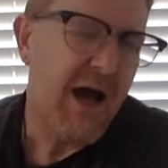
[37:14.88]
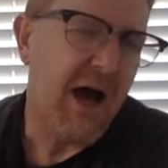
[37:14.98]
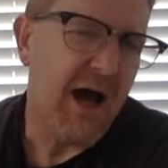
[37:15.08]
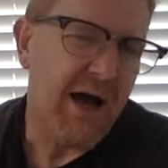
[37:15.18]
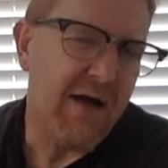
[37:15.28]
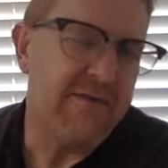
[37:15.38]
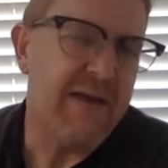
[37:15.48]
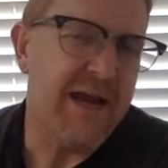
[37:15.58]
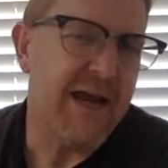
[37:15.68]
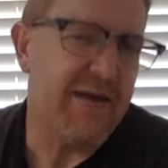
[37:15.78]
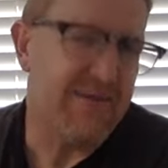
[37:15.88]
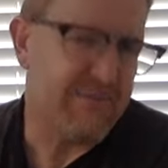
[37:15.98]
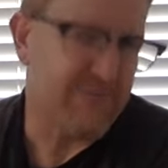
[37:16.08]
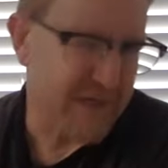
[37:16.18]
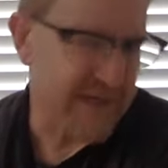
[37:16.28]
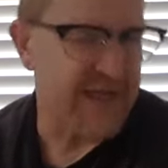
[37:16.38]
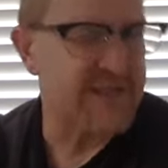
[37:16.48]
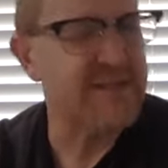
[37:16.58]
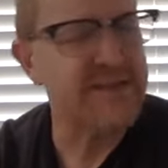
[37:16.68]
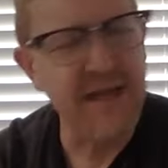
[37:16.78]
uh, they have freed a
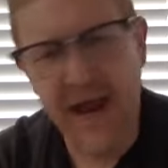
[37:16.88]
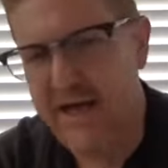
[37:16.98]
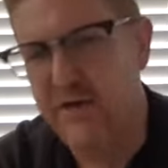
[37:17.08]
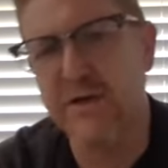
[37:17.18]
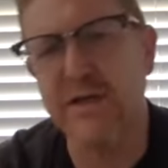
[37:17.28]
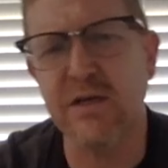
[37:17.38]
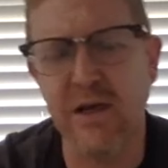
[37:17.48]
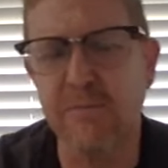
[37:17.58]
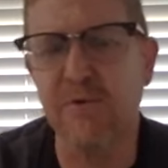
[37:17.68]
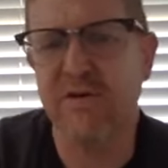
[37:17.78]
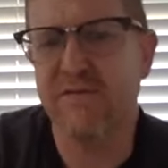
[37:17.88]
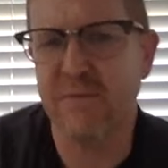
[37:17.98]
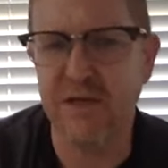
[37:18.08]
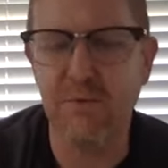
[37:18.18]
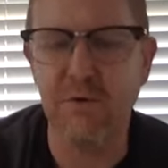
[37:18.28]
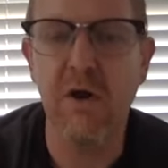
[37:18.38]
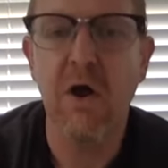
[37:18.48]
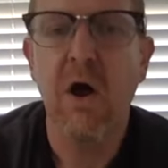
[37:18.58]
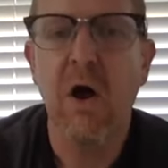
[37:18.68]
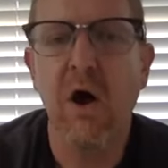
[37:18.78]
staggering number of people
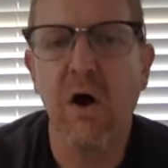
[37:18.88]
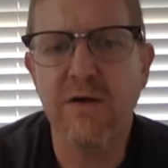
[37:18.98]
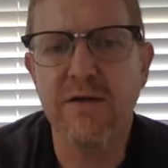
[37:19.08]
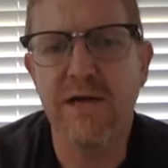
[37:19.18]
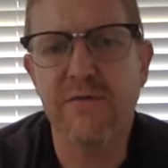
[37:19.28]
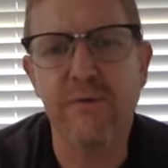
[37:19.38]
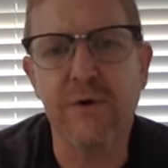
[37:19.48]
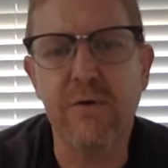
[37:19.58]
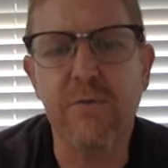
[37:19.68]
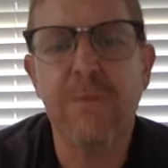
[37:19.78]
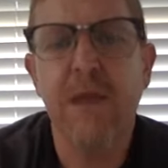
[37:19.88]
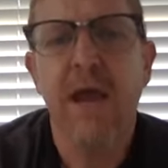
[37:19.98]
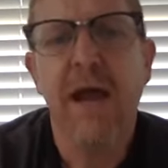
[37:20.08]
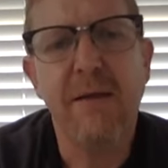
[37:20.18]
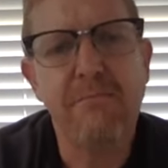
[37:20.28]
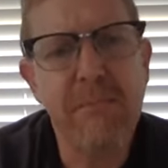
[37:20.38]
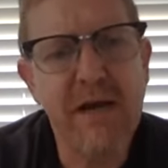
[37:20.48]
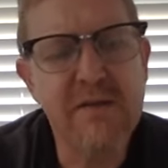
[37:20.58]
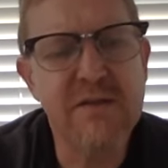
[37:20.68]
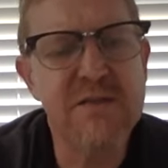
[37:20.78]
on death row. And
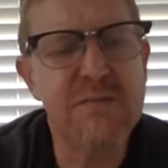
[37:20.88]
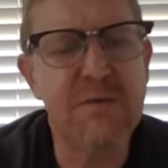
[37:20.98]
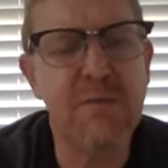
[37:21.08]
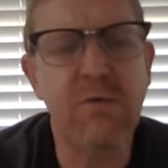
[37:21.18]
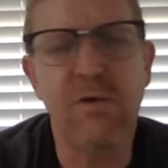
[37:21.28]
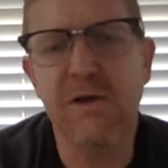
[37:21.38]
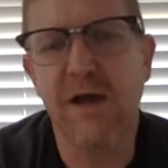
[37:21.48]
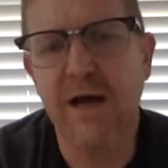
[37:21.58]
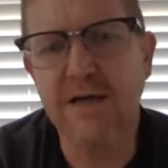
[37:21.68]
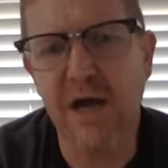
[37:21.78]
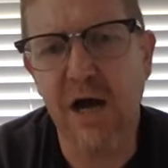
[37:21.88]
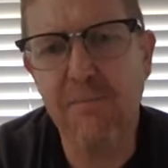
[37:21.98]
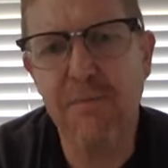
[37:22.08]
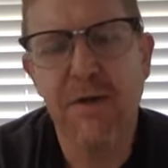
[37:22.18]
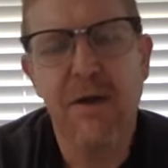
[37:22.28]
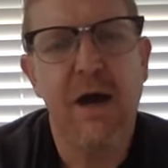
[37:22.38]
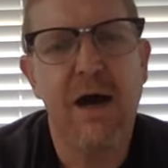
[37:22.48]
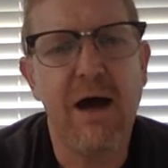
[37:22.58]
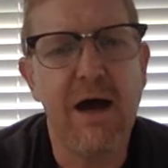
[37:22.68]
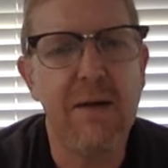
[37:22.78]
many of those people were locked up
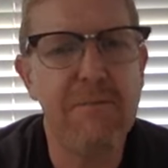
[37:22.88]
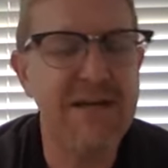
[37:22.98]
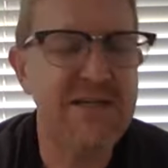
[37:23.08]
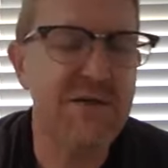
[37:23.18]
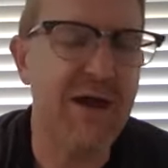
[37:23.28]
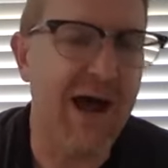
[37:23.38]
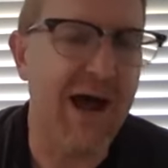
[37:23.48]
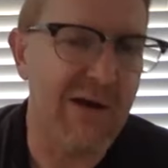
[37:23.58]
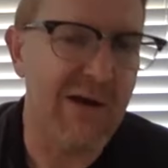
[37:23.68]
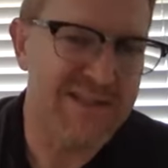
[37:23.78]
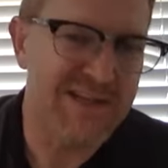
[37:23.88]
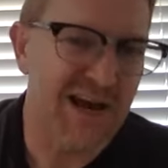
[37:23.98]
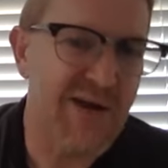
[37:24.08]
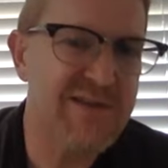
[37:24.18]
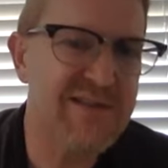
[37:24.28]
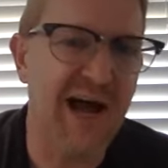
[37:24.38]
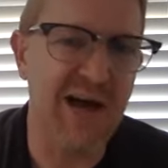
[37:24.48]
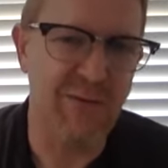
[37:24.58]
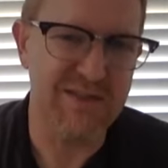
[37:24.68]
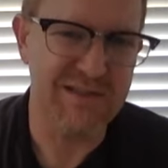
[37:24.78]
uh, based on eyewitness accounts.
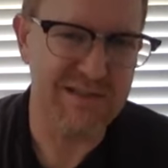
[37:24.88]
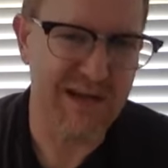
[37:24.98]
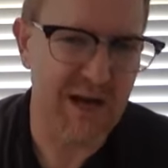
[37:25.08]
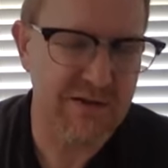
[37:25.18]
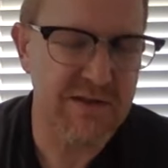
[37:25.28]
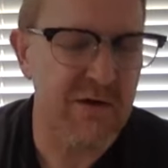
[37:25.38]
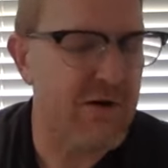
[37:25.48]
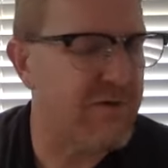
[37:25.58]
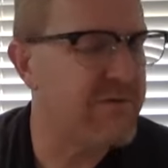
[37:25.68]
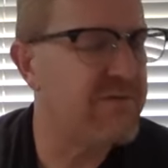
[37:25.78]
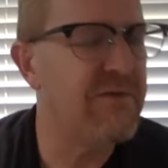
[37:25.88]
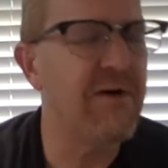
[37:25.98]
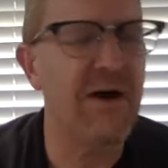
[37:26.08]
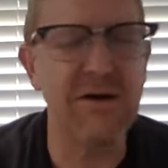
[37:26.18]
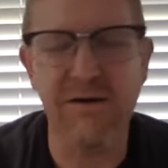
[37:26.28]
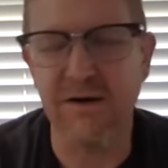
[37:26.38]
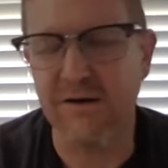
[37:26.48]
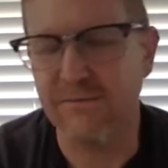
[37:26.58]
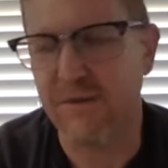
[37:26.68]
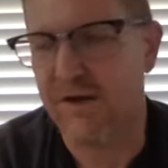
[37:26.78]
Eyewitness accounts are, are,
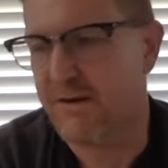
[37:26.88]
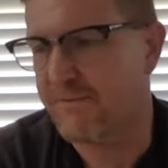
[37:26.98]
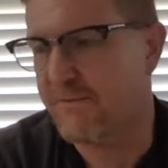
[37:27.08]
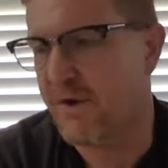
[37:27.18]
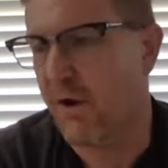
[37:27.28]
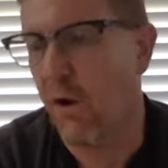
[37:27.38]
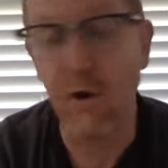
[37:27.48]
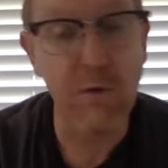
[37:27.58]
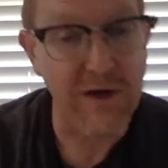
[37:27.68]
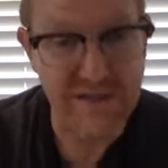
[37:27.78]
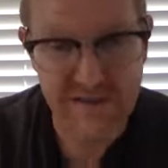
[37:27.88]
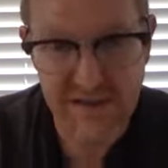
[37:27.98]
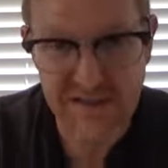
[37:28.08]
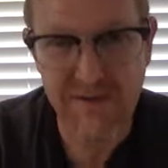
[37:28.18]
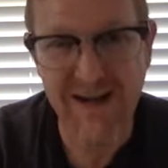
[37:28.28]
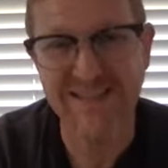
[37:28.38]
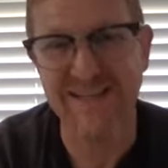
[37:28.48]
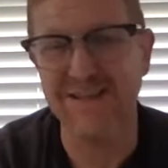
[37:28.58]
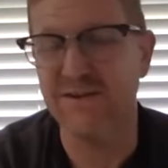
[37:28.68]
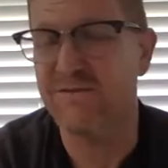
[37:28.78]
are um, always suspect
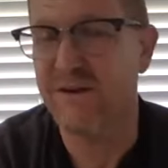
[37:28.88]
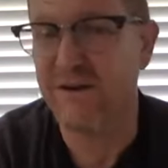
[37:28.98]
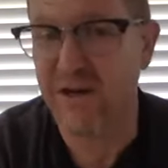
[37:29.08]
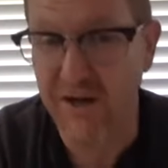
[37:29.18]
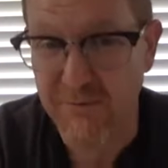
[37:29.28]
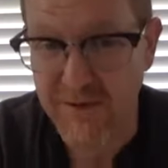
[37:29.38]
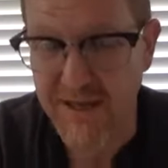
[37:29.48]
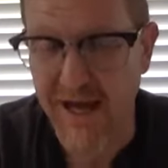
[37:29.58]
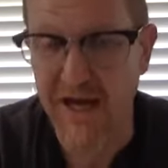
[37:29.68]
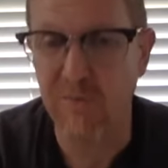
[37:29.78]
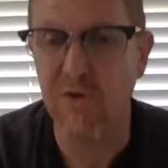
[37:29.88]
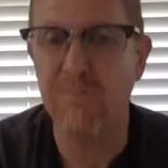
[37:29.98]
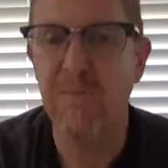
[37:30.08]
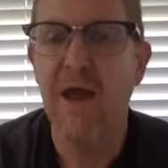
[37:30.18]
and they are very unreliable.